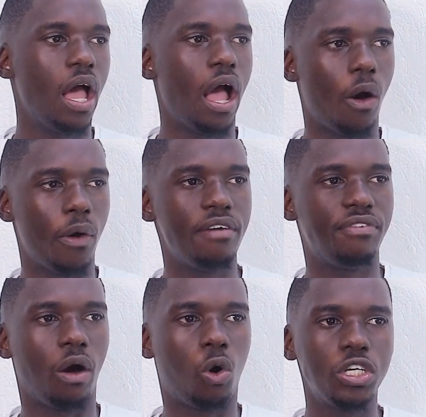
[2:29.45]
However,
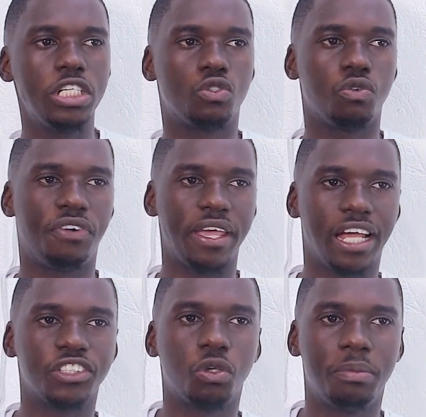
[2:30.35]
according to
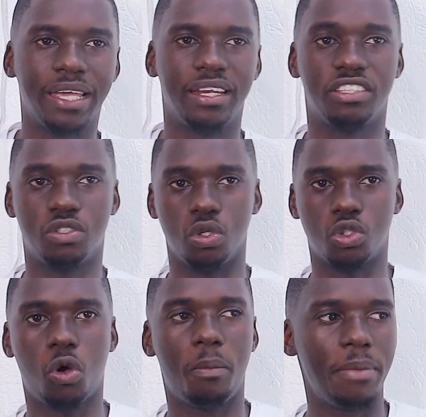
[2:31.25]

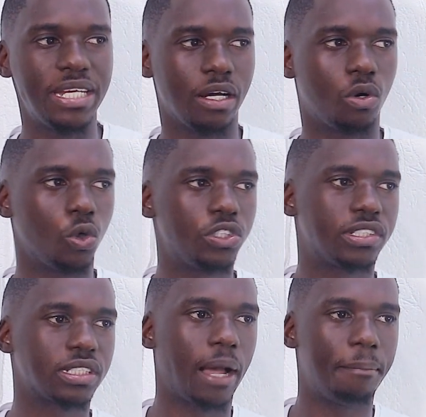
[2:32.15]
financialmagnets.com,
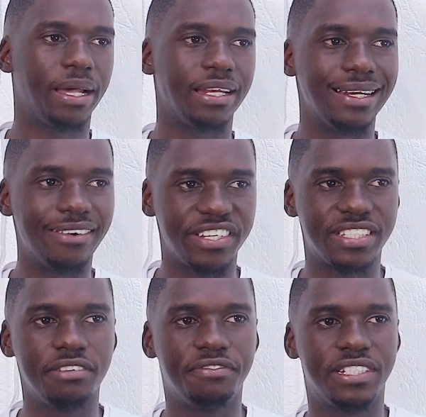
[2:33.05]
MetaTrader's company
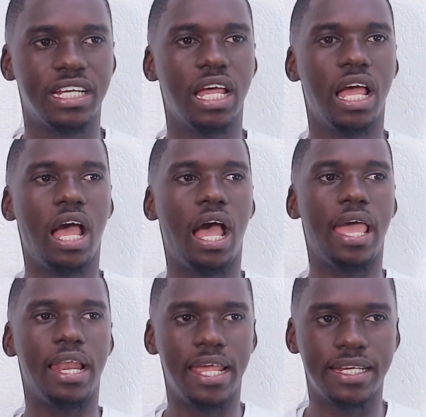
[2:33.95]
received
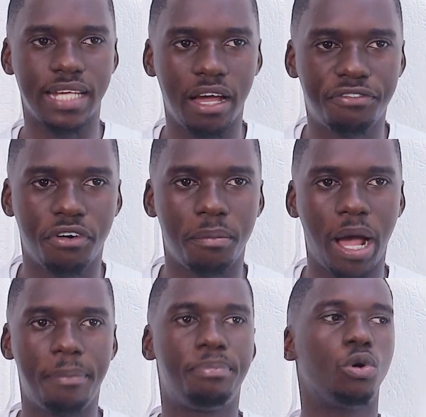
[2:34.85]
a letter from
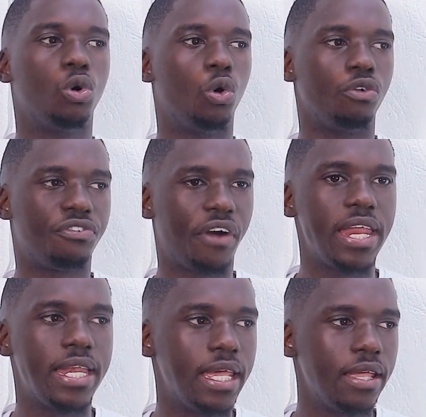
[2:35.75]
Apple on
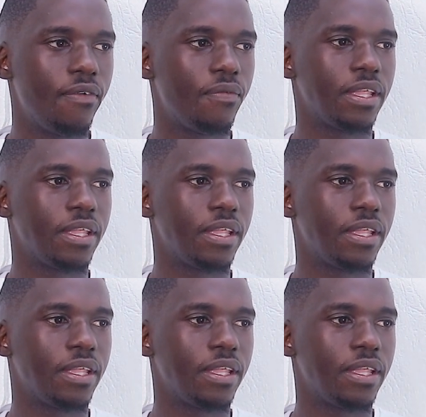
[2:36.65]
Friday,